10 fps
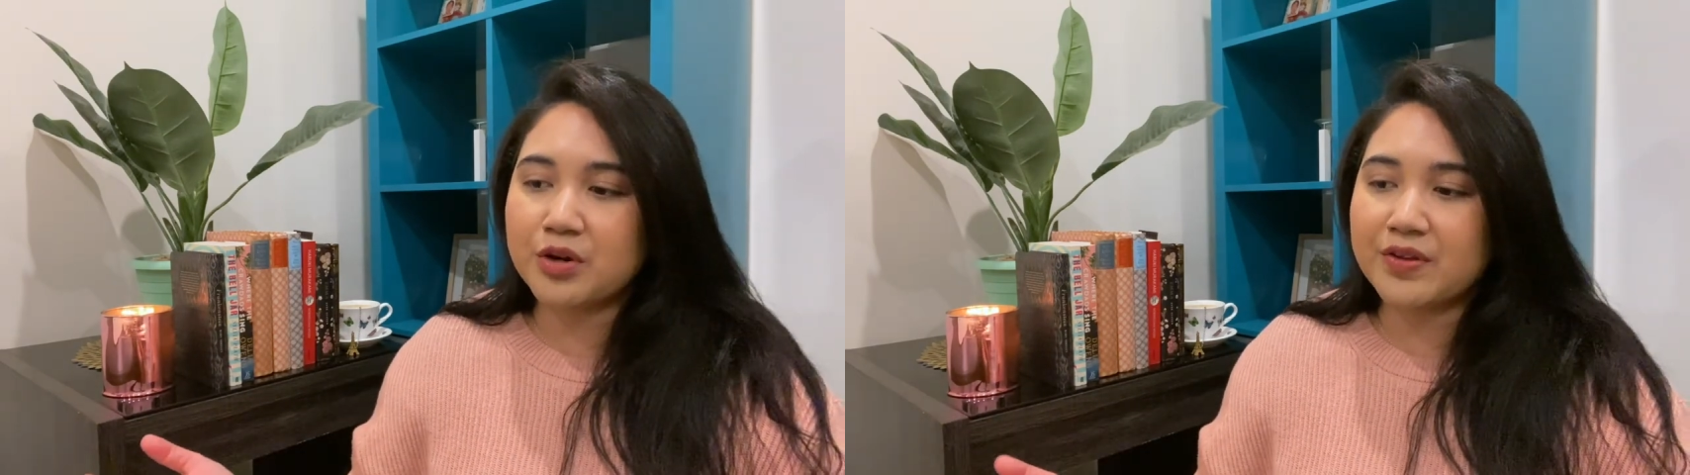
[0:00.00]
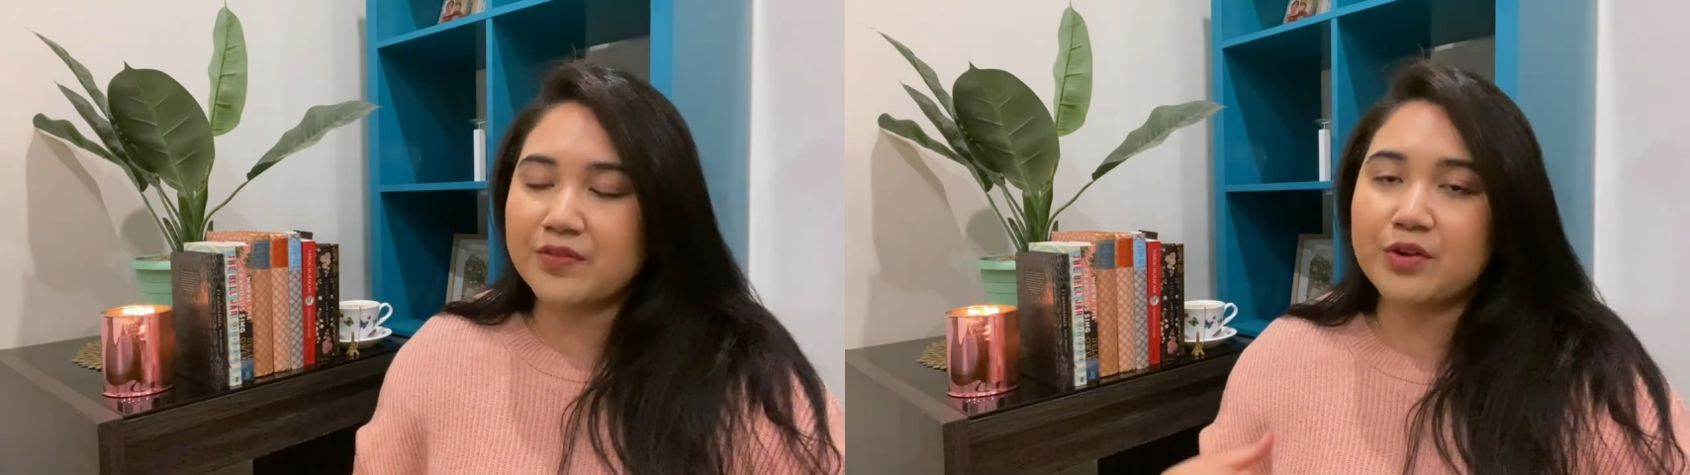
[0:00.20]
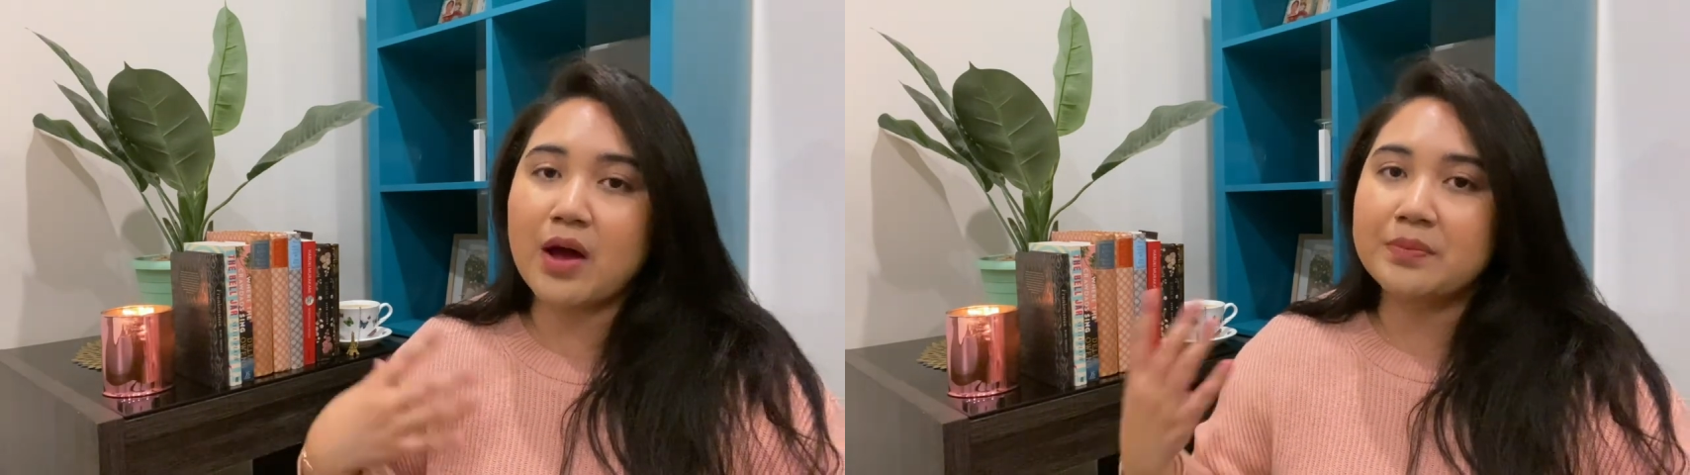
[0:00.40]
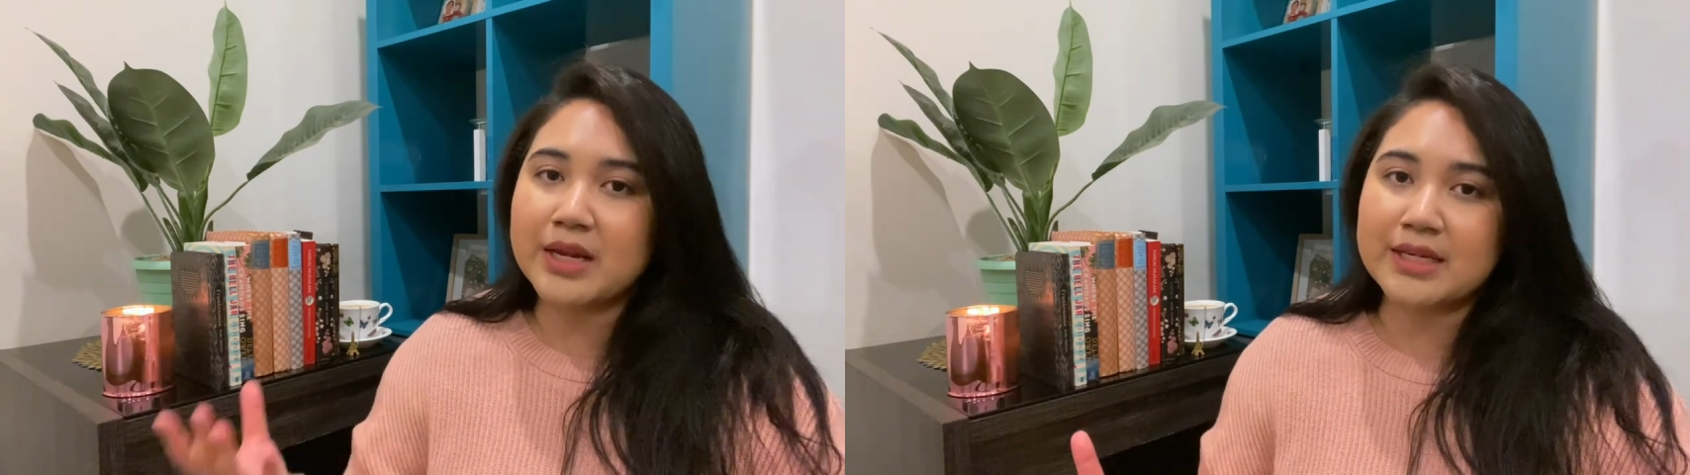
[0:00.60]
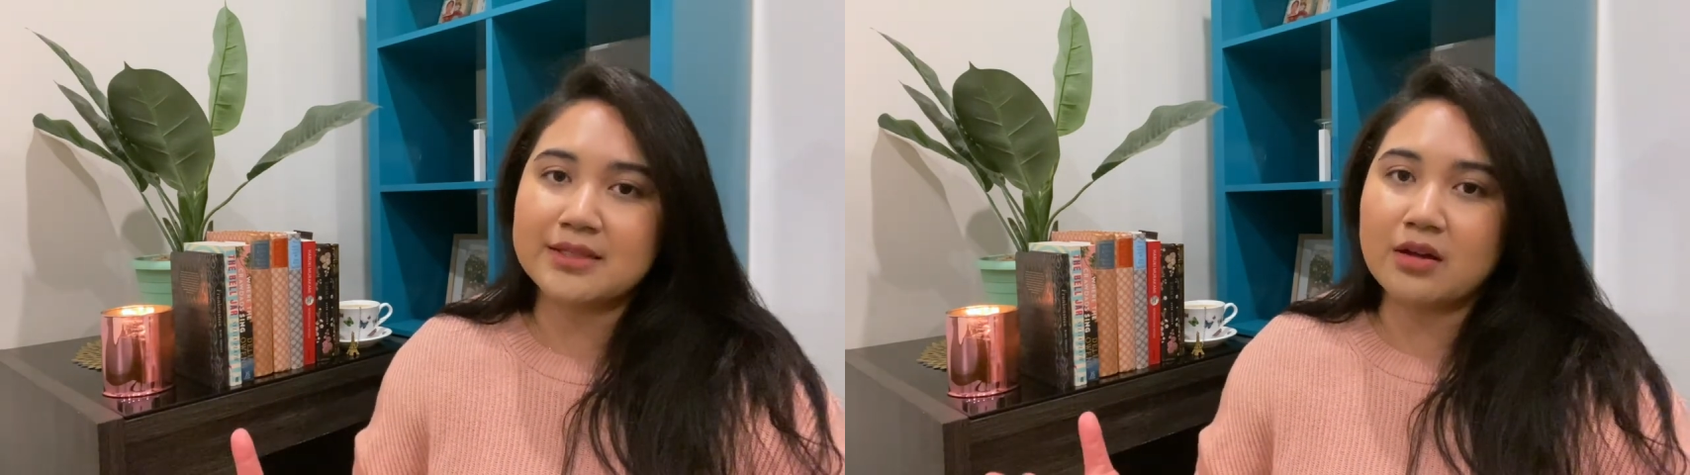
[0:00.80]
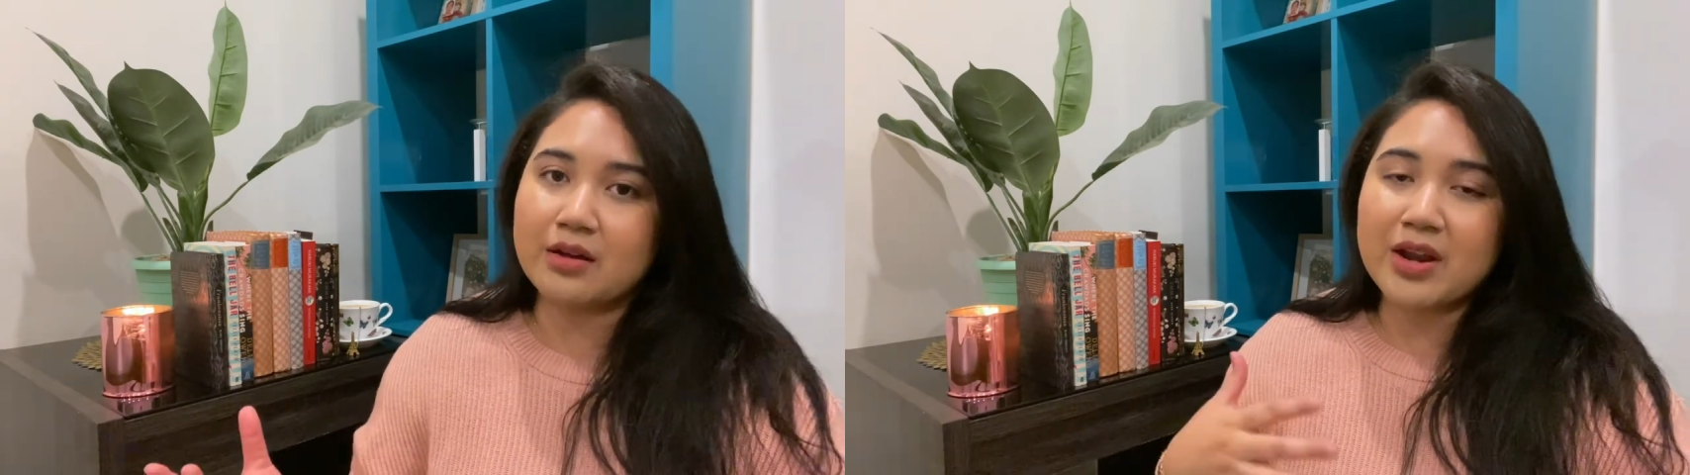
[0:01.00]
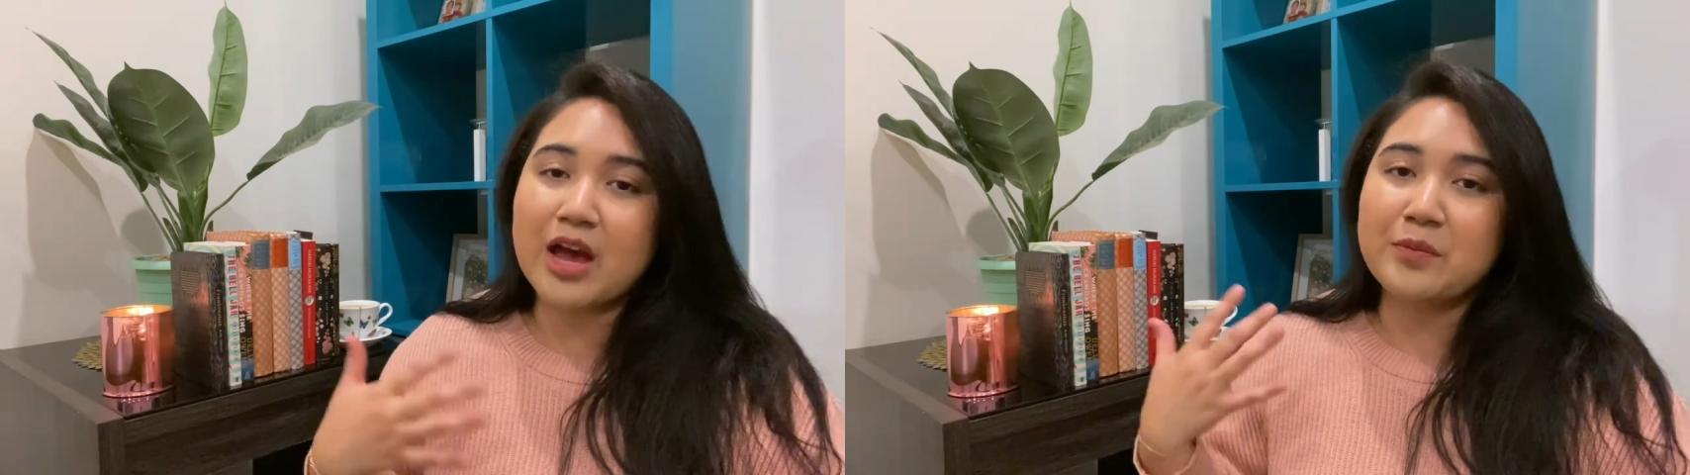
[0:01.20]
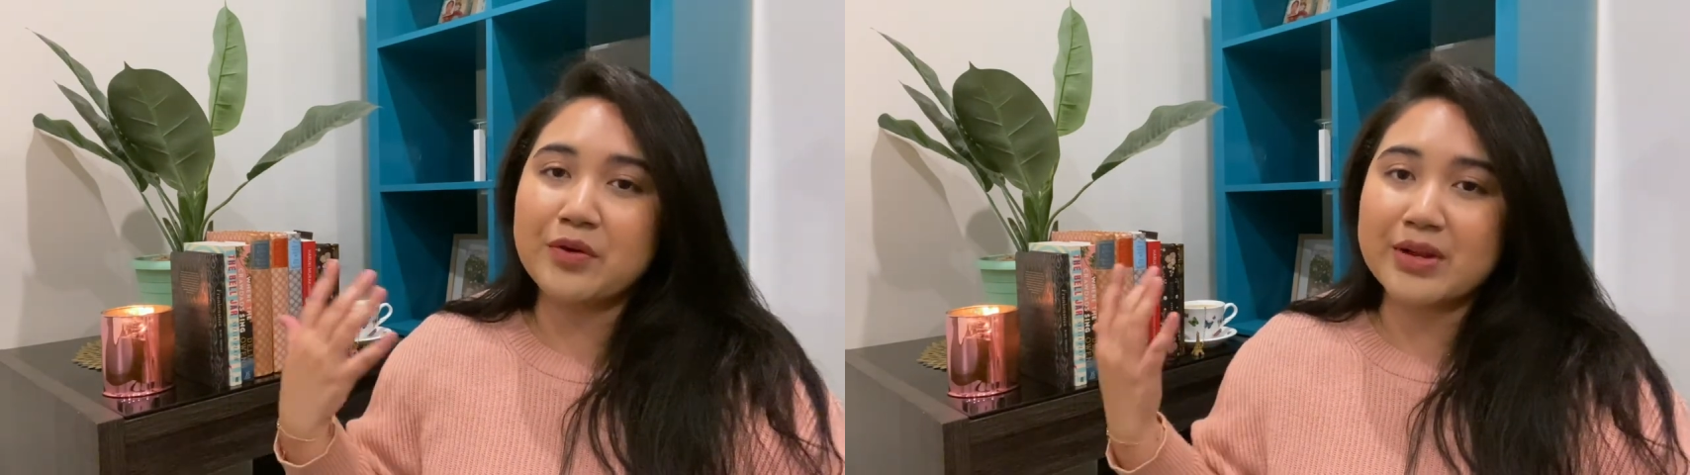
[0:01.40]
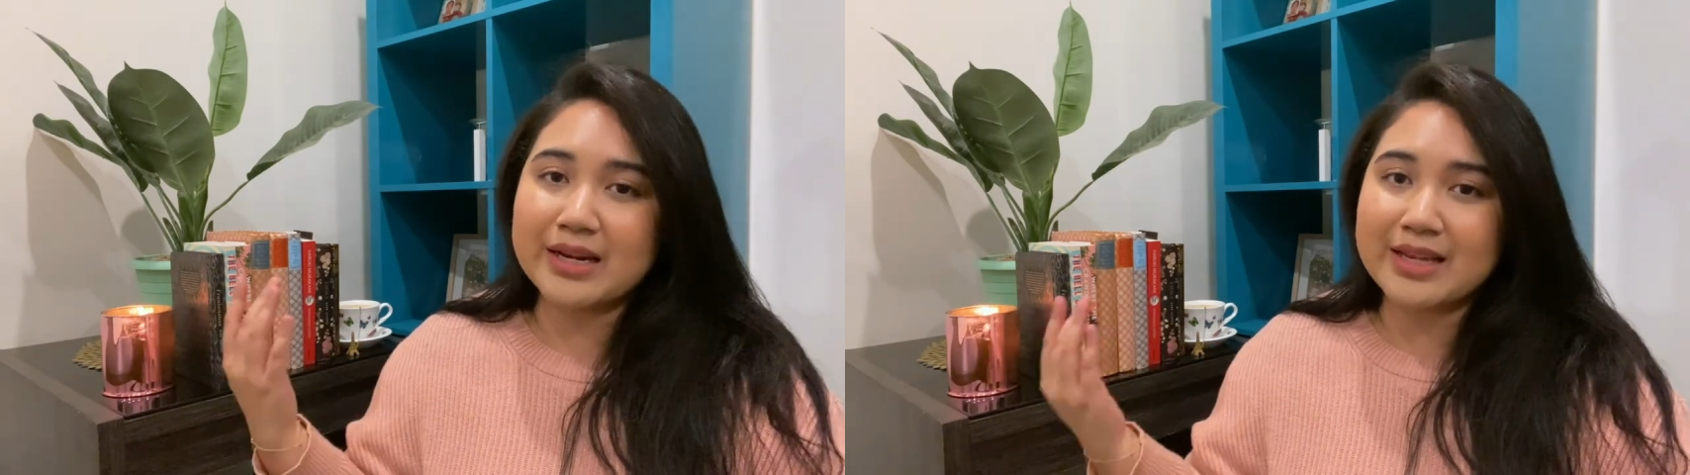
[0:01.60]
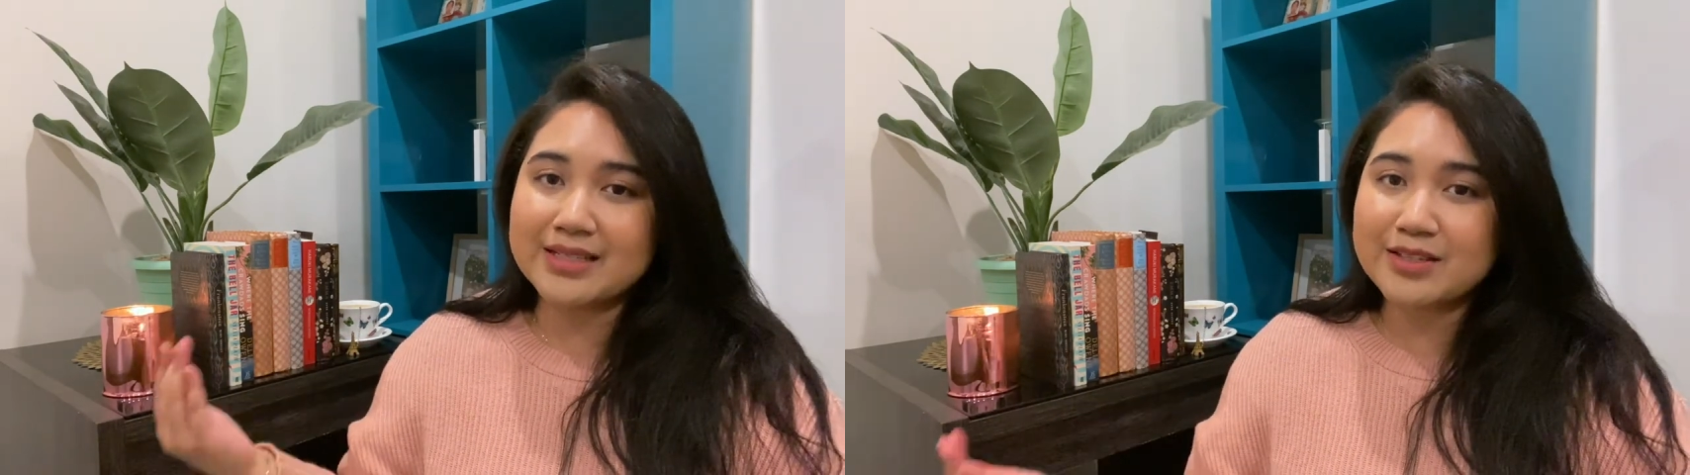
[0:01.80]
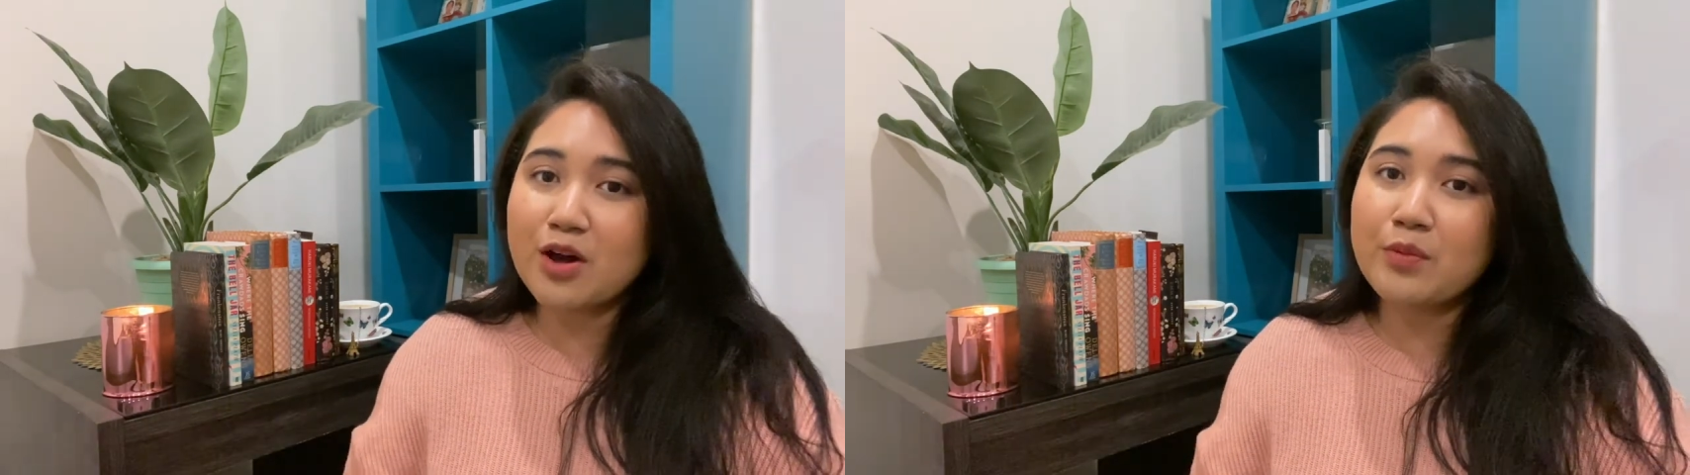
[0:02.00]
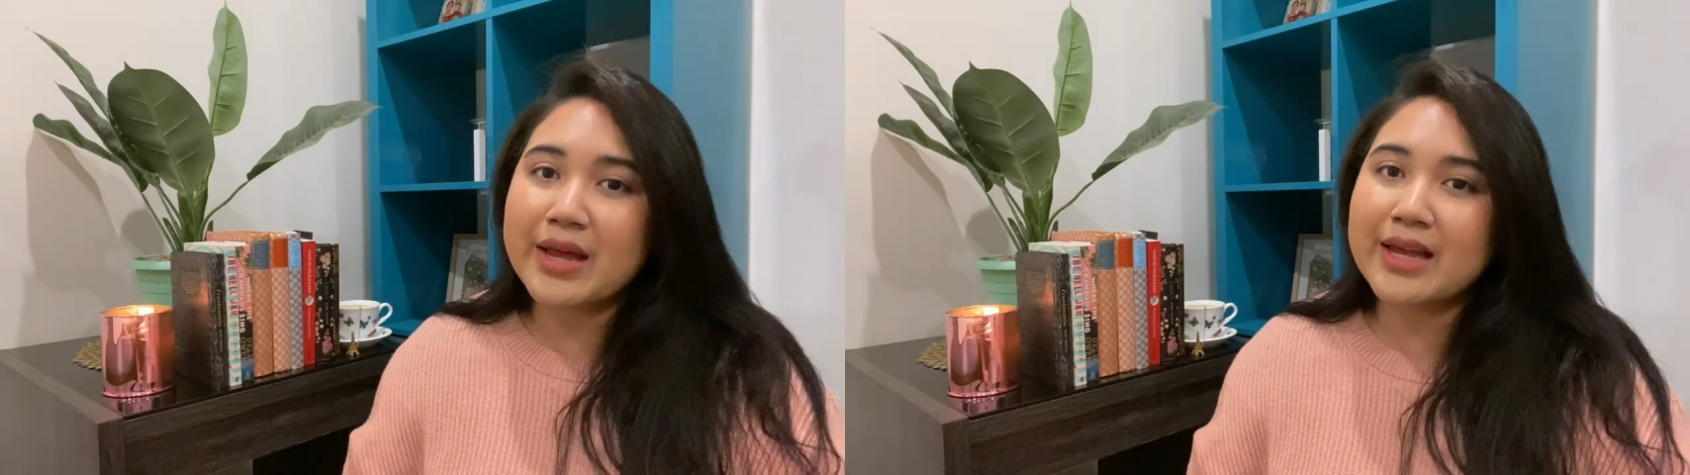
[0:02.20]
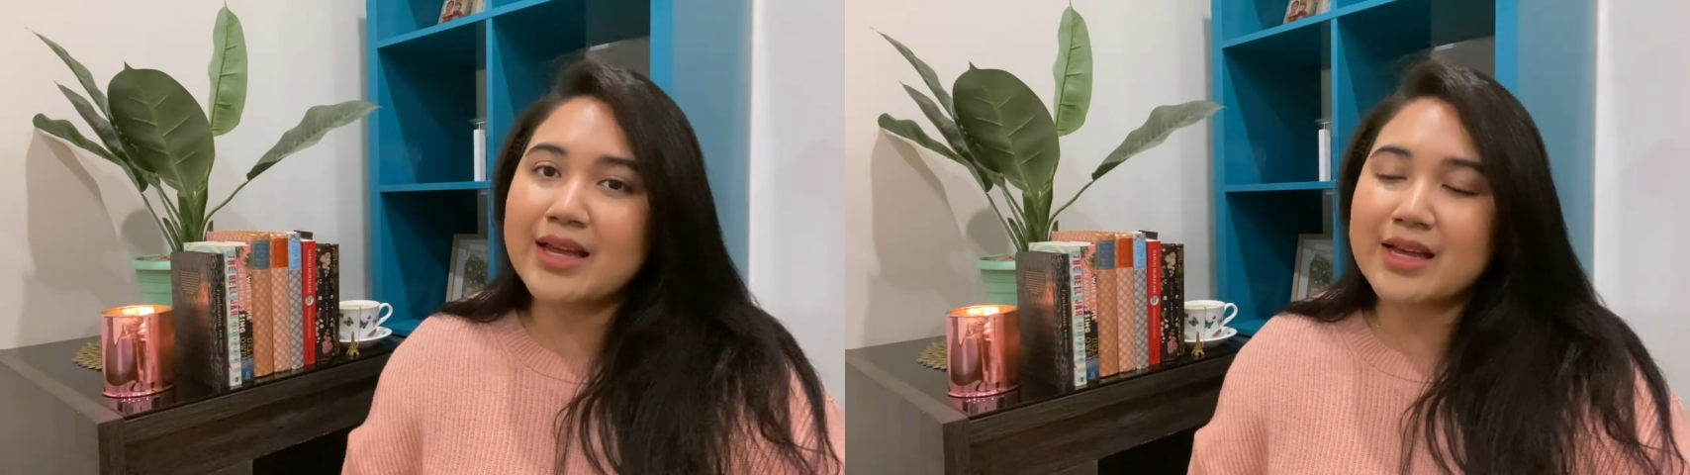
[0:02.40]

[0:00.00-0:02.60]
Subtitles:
of give you updates on how my reading is going